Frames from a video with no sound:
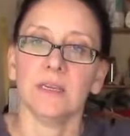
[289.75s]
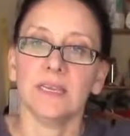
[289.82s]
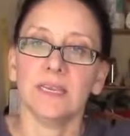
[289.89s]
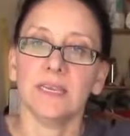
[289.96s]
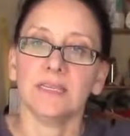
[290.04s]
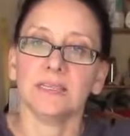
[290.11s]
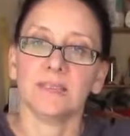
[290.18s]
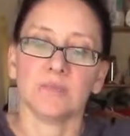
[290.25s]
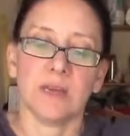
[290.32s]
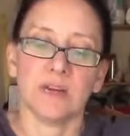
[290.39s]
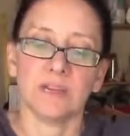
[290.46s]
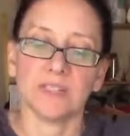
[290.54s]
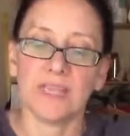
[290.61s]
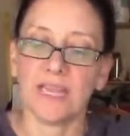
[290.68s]
and some
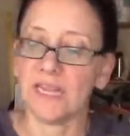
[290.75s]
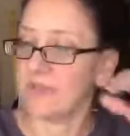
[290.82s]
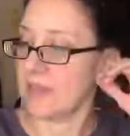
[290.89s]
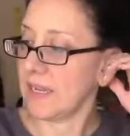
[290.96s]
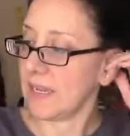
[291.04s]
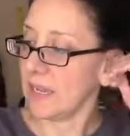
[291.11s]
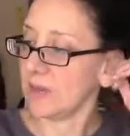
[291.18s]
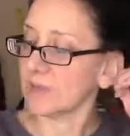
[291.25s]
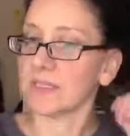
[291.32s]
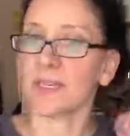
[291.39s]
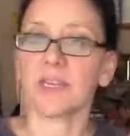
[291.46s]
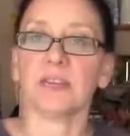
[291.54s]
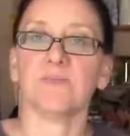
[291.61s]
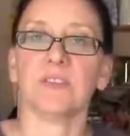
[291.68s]
batteries I had in the house, and I
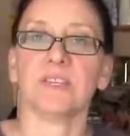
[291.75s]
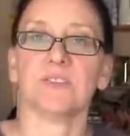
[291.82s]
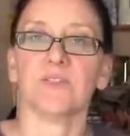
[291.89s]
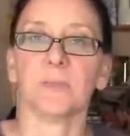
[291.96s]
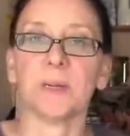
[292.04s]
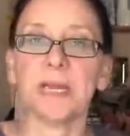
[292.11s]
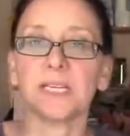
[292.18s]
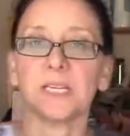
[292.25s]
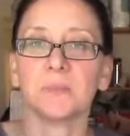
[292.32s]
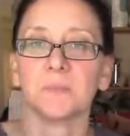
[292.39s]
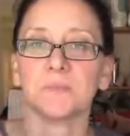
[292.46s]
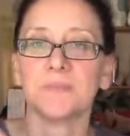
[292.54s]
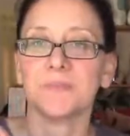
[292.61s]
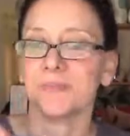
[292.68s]
have these for
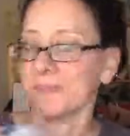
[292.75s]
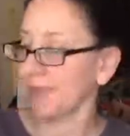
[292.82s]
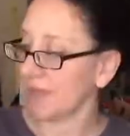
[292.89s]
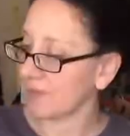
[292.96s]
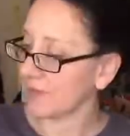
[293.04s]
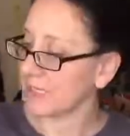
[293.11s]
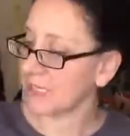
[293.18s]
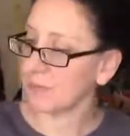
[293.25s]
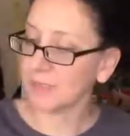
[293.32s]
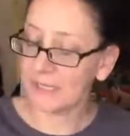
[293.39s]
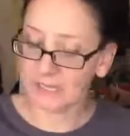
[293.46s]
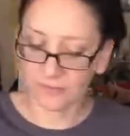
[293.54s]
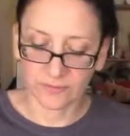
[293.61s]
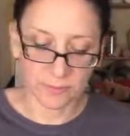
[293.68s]
backup if I need them
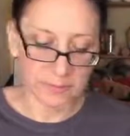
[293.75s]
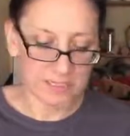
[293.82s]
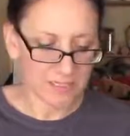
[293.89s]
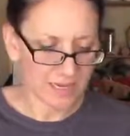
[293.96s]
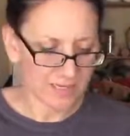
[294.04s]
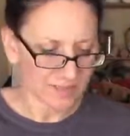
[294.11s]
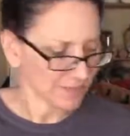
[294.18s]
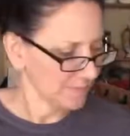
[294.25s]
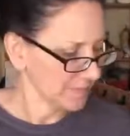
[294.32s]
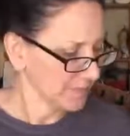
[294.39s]
later for my class.